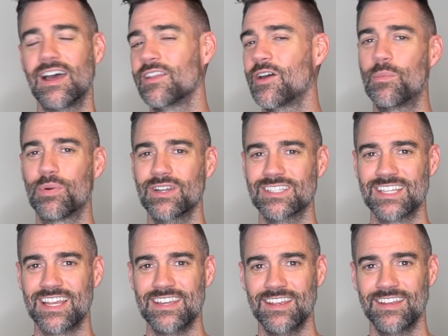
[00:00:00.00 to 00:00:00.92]
They'll know Pritch
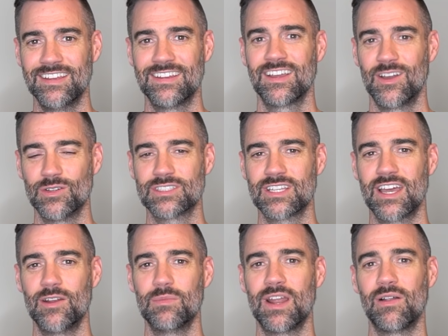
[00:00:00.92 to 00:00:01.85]
sent you. Go and
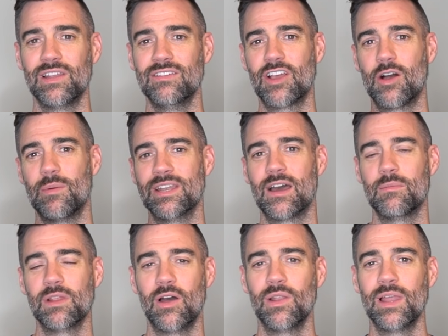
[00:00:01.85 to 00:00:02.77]
sign up now and leave a comment down
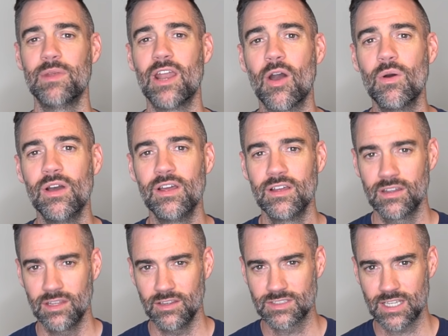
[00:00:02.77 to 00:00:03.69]
below and let me know
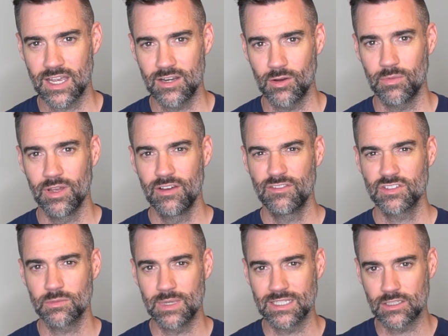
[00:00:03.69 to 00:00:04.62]
that you've signed up for
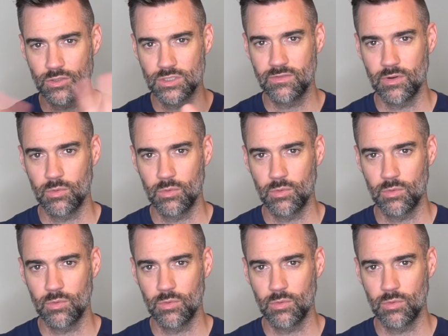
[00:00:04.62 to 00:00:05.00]
some exclusive